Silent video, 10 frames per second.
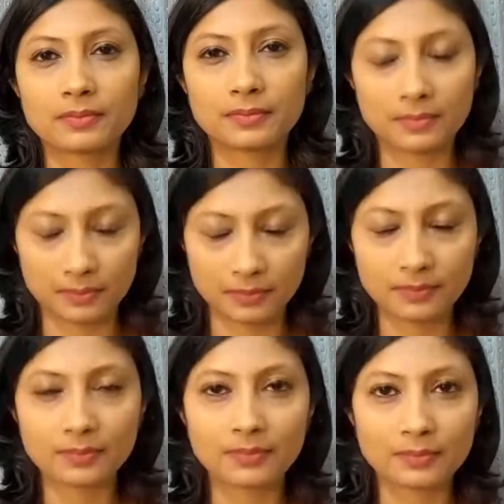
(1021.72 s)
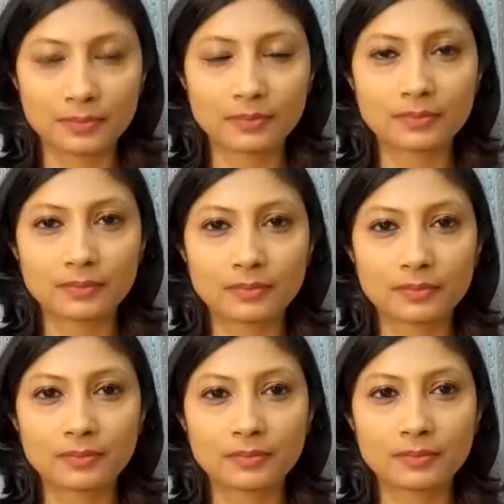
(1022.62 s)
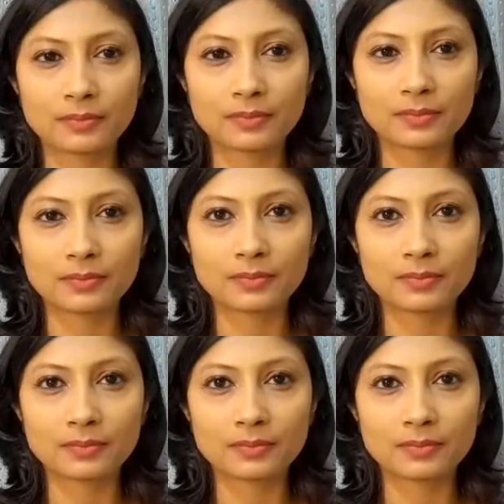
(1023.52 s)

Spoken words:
No words are spoken by the person on screen.